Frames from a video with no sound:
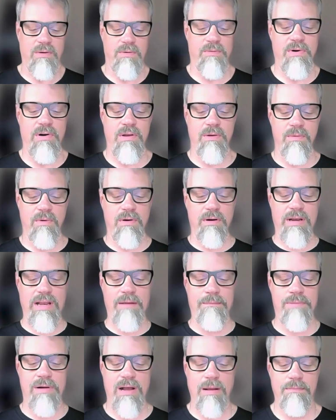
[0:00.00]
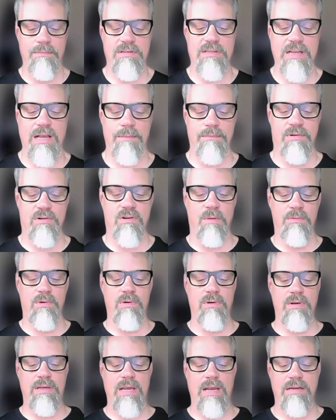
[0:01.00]
want to have pub sub
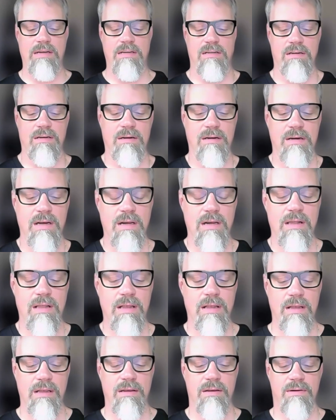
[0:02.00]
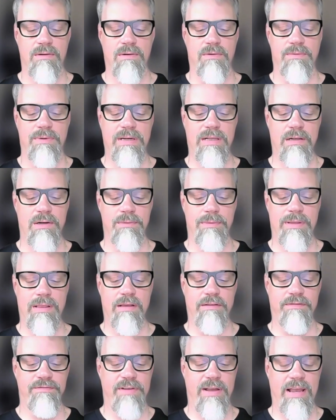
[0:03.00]
communication,
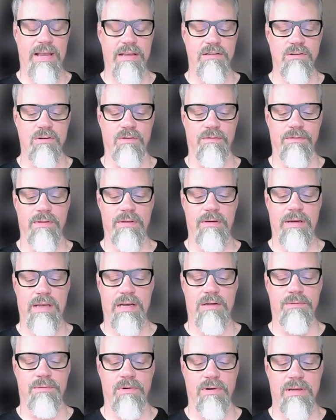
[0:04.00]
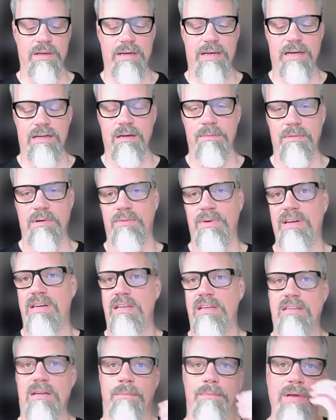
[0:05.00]
really fast over the network. It actually, we
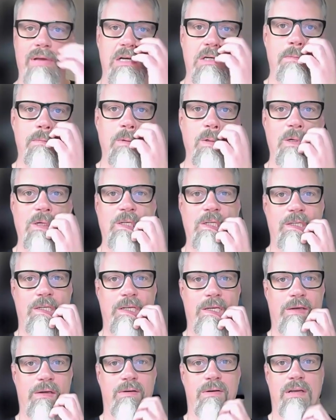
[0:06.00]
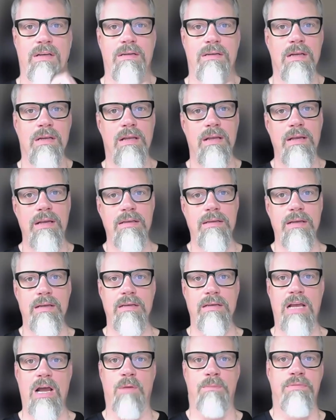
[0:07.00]
did some benchmarks.
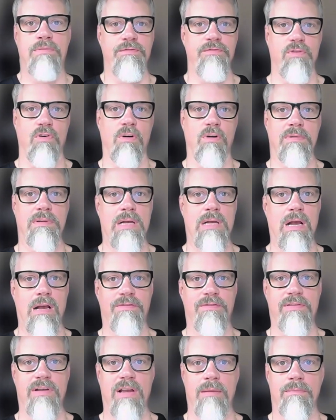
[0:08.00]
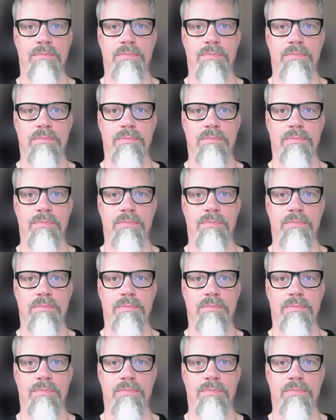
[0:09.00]
It outperforms Kafka